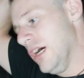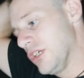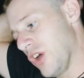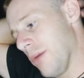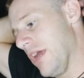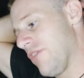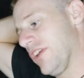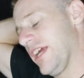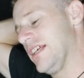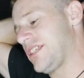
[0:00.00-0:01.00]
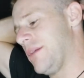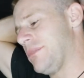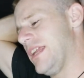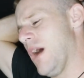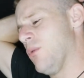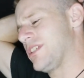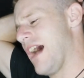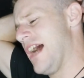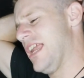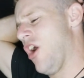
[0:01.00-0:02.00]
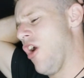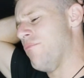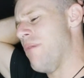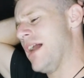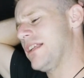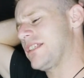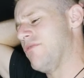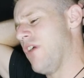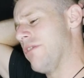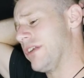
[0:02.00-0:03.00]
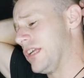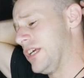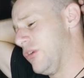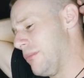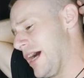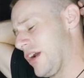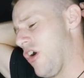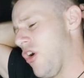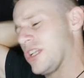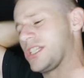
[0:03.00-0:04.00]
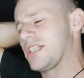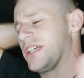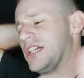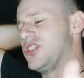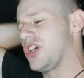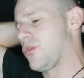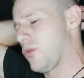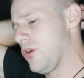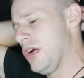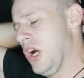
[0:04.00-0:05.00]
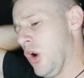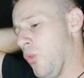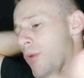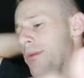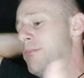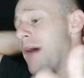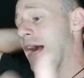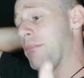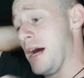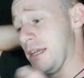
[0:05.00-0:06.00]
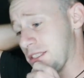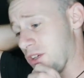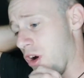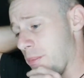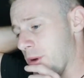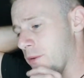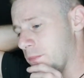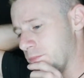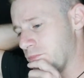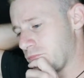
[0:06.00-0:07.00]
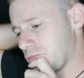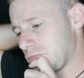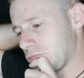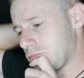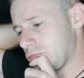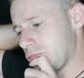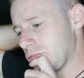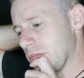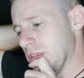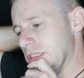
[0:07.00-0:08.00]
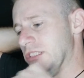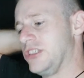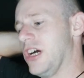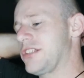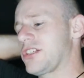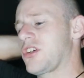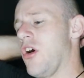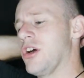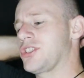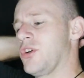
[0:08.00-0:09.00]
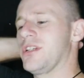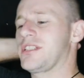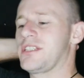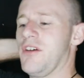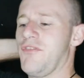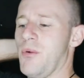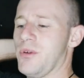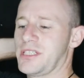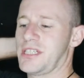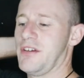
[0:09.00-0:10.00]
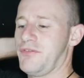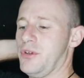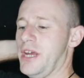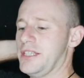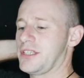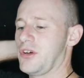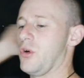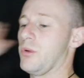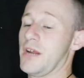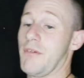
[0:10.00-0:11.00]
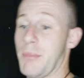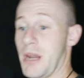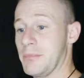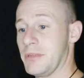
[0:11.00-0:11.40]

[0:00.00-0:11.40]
So I'm definitely getting something that was highly off balance involving a legal matter or just in general will be back balanced, Scorpio. The justice card showed itself, I want to say a few days ago or whatever, but I'm